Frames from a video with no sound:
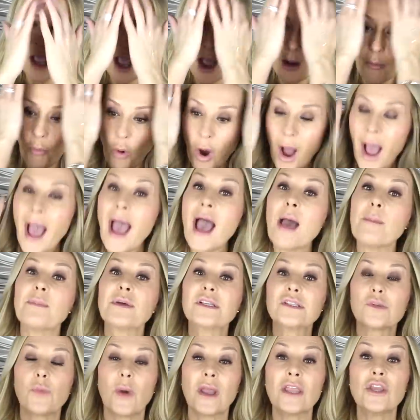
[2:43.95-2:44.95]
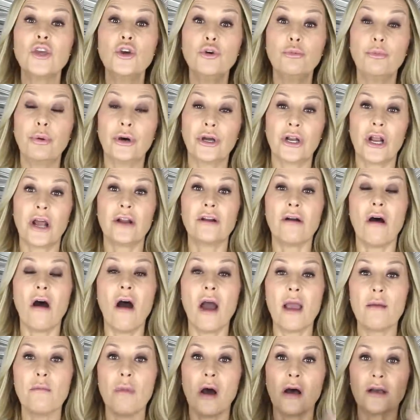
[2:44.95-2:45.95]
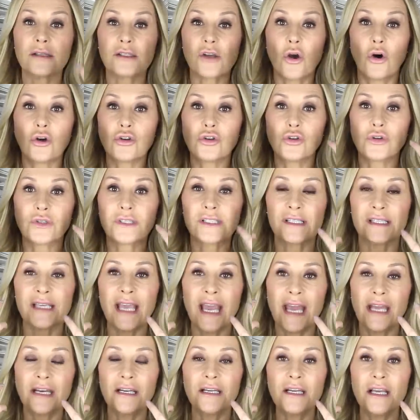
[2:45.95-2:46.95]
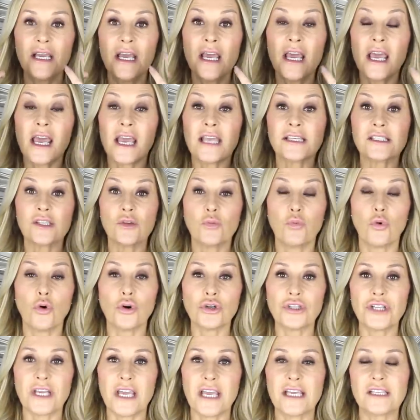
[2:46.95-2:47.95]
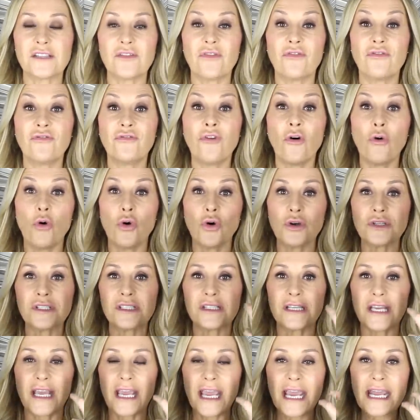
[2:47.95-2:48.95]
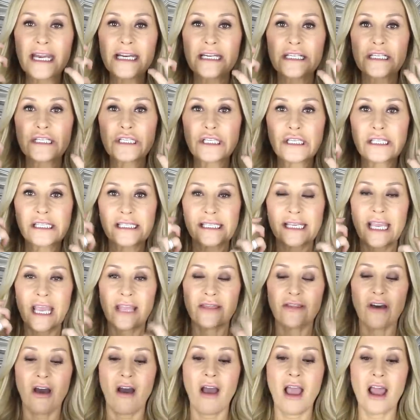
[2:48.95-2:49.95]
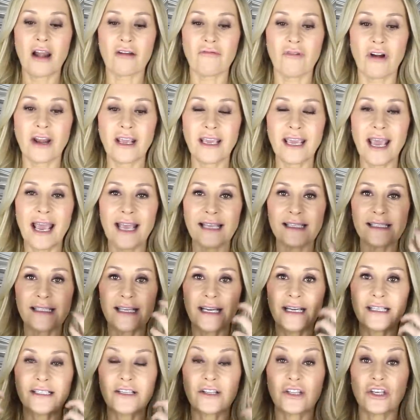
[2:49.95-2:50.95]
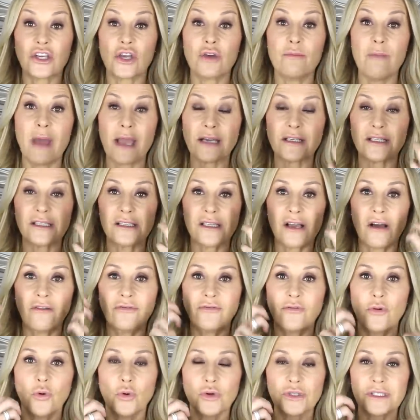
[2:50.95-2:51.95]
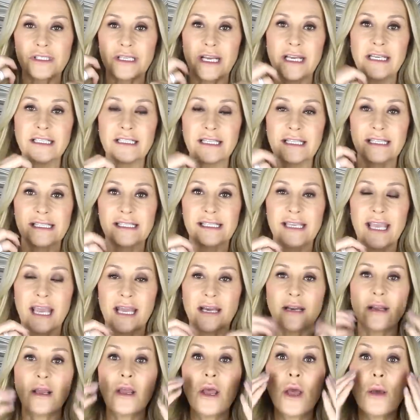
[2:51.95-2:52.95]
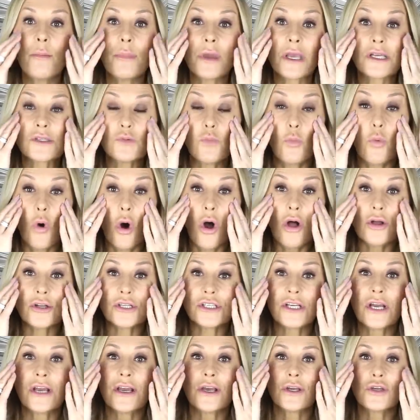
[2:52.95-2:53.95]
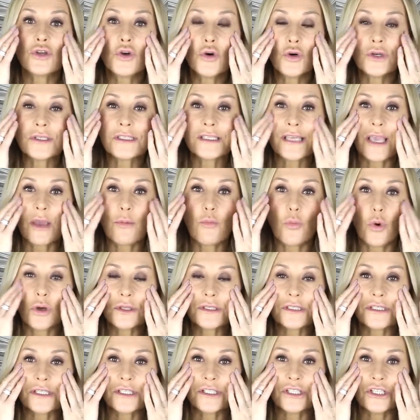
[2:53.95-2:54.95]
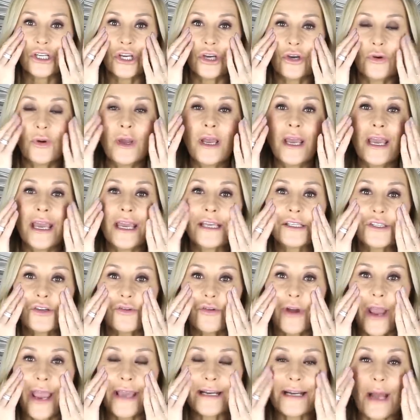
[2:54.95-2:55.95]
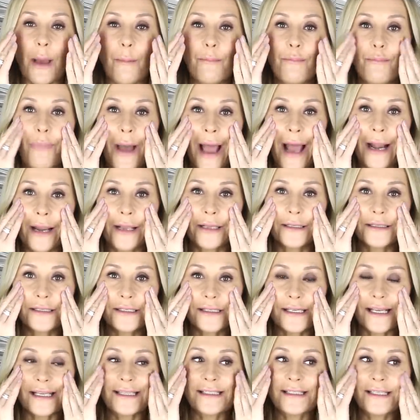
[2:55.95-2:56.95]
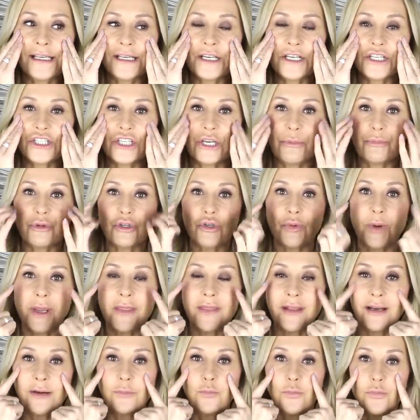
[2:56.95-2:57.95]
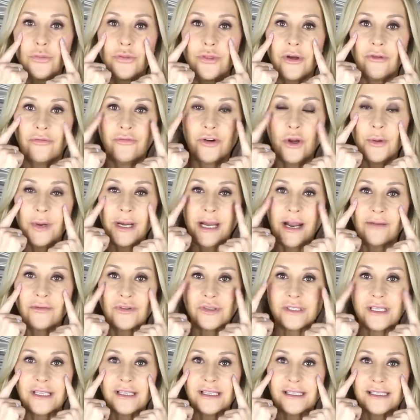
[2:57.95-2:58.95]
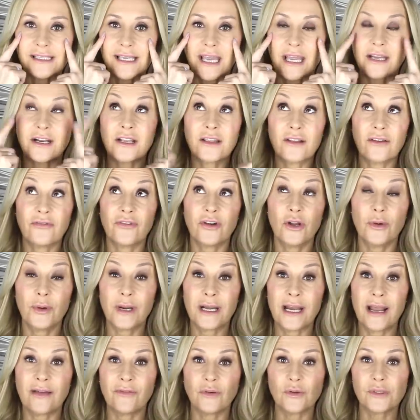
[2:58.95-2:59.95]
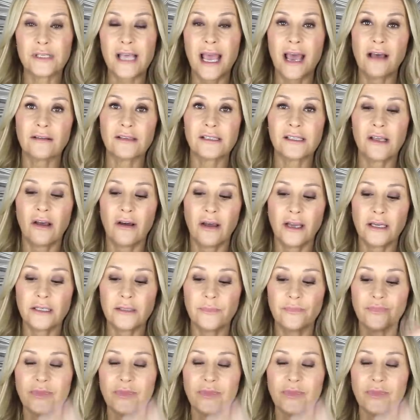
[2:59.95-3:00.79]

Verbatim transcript: And what happens when you put an eye mask on your skin is the water is forced into the skin. The hyaluronic acid, the humectants are forced into the skin, because what your skin wants to do is create a balance, a synergy between the fluid levels in the skin and the fluid levels outside.